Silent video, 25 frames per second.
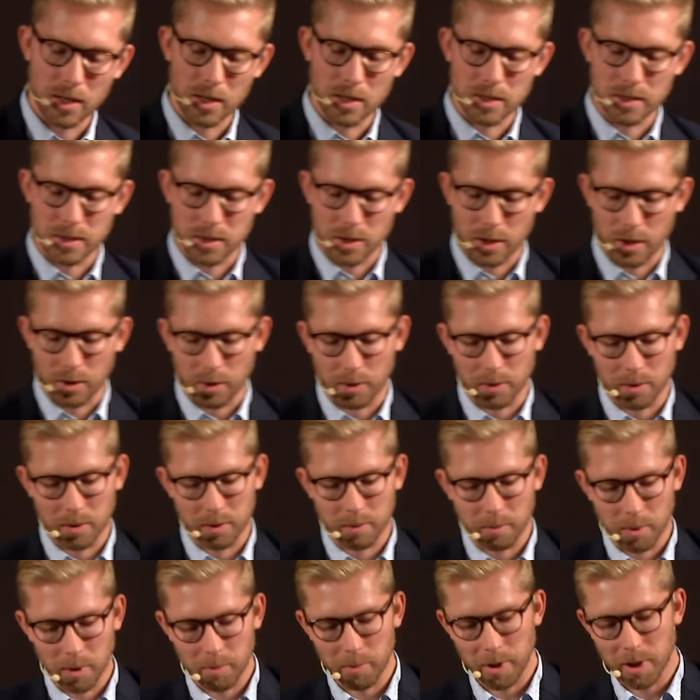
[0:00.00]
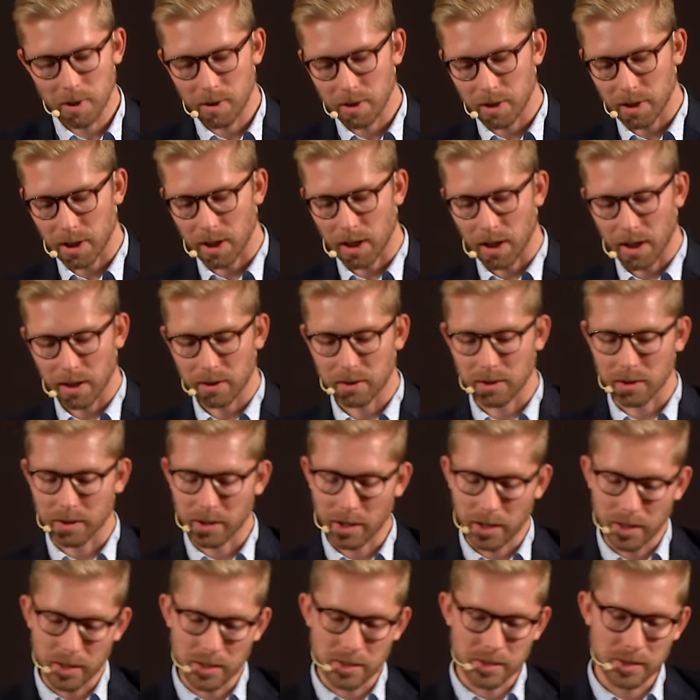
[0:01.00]
So we were looking at the
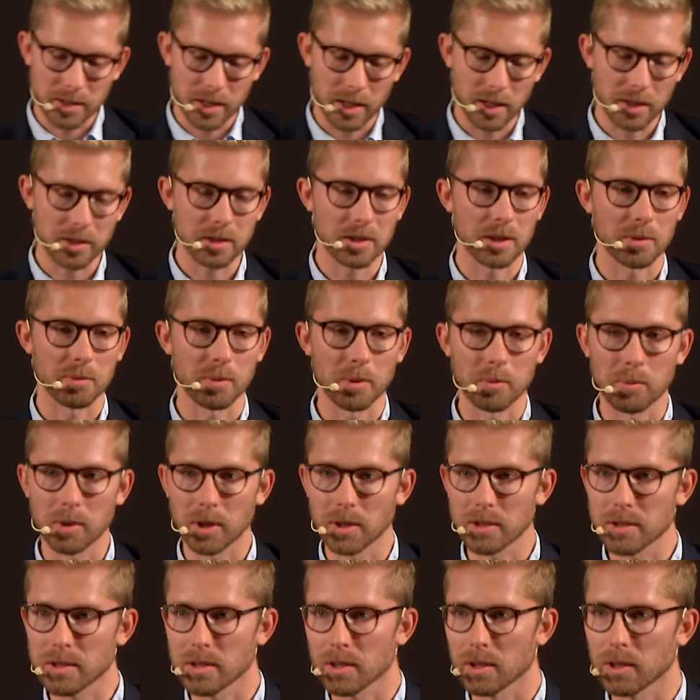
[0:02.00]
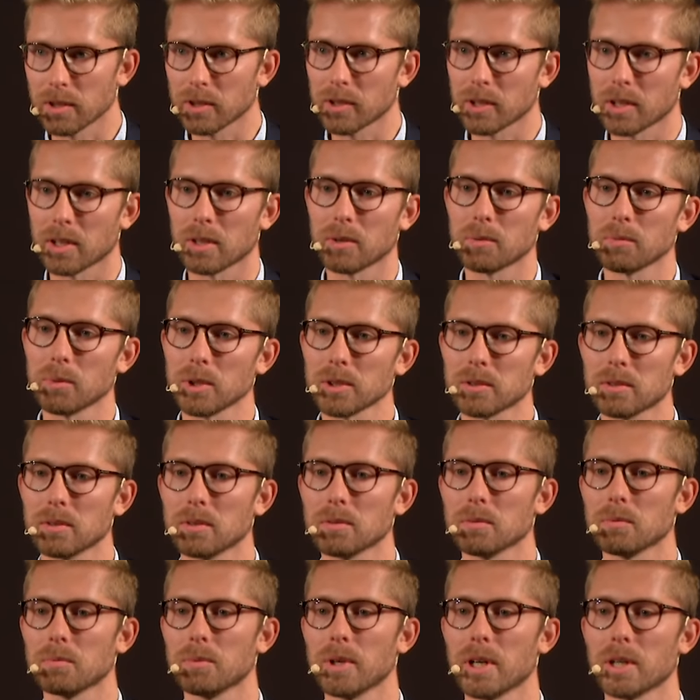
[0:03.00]
current state, and we were also looking
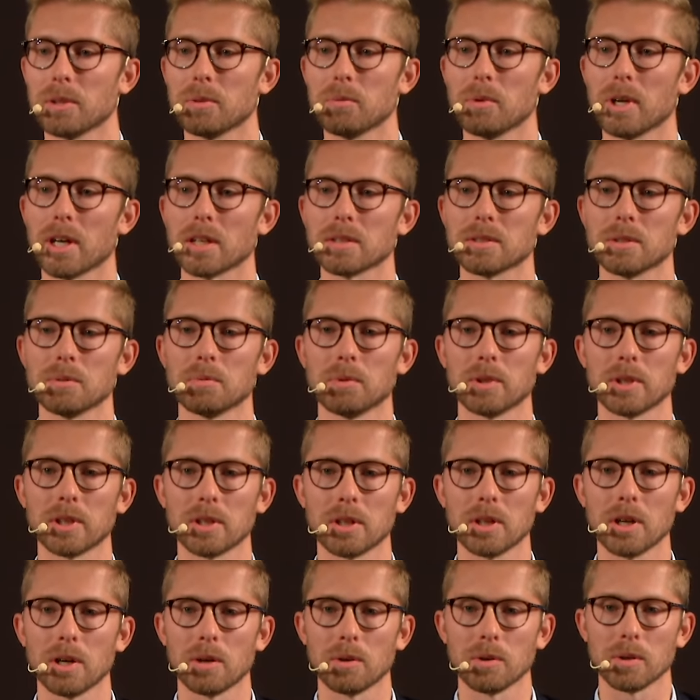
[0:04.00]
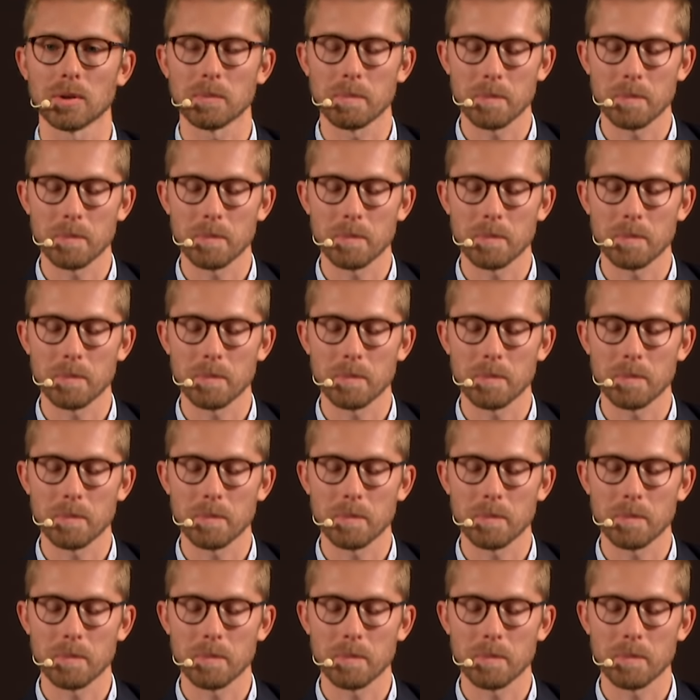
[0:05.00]
where do we actually want to go.